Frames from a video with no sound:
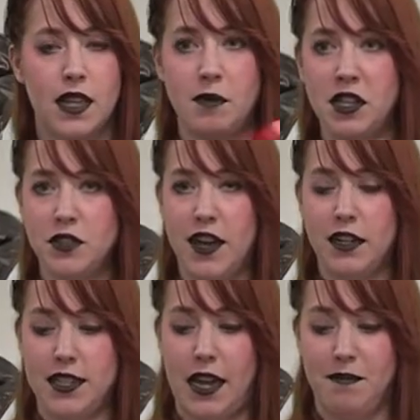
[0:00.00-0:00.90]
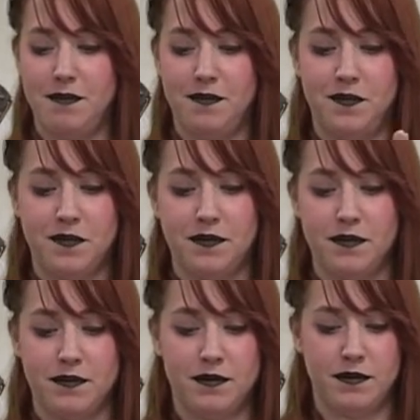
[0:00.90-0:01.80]
I'm gonna use vinyl tape.
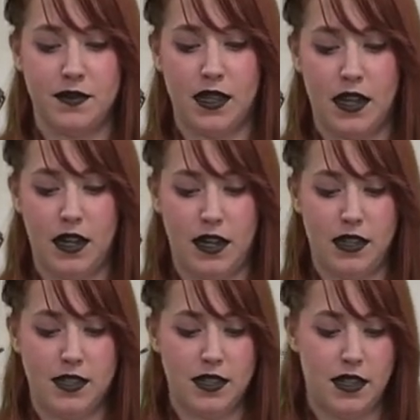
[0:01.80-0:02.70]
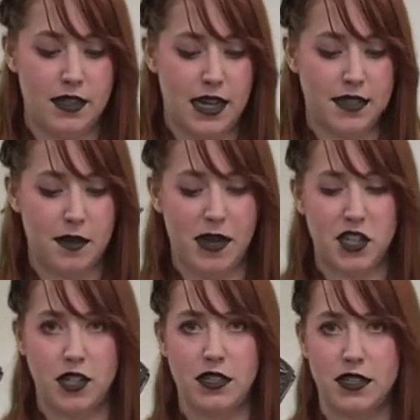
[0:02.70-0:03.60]
Uh, this is, as I
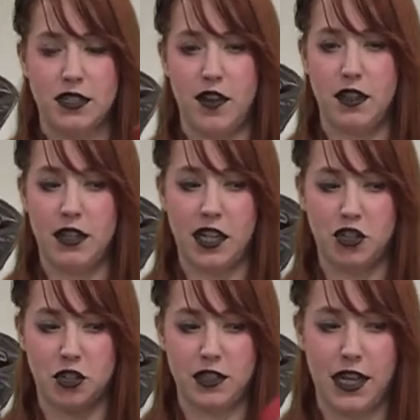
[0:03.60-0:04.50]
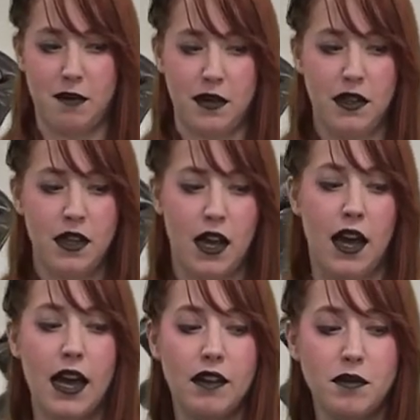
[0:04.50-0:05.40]
mentioned, this is vinyl electrical tape.
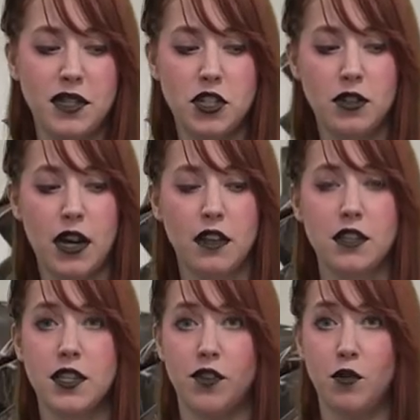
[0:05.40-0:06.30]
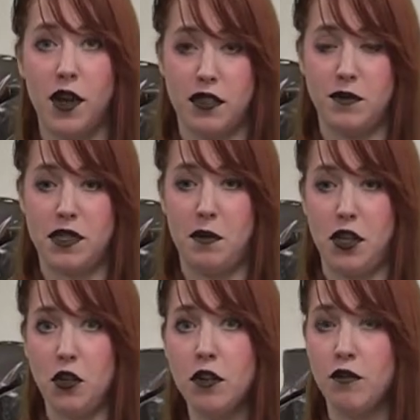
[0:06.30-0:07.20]
I have them in two colors. If you want them to be
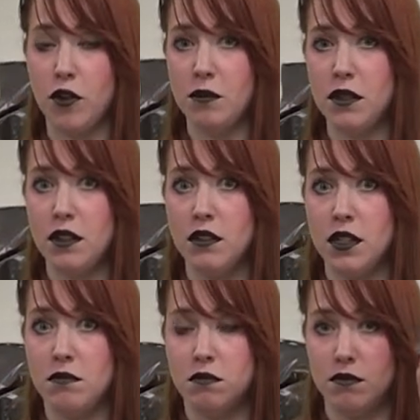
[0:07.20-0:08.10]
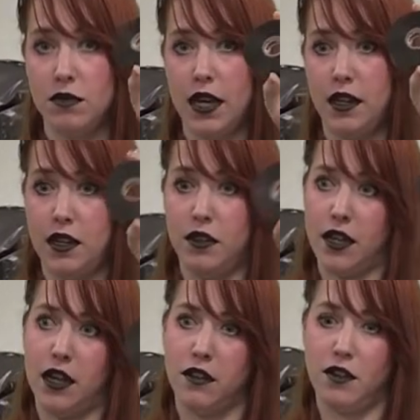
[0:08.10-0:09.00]
uniform, get it in the
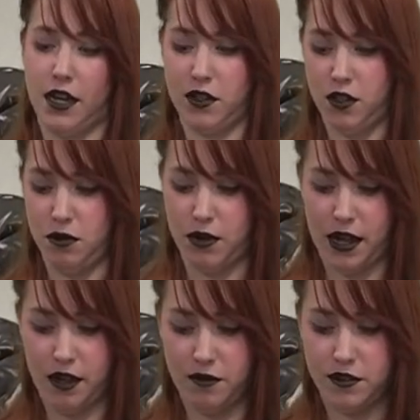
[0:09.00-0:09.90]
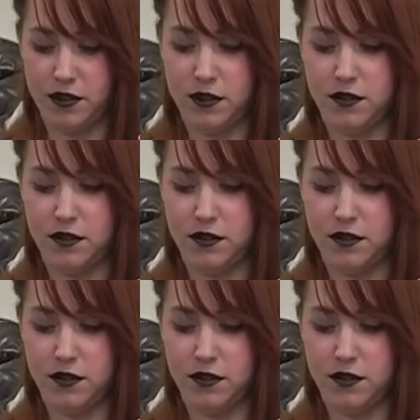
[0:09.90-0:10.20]
color that you have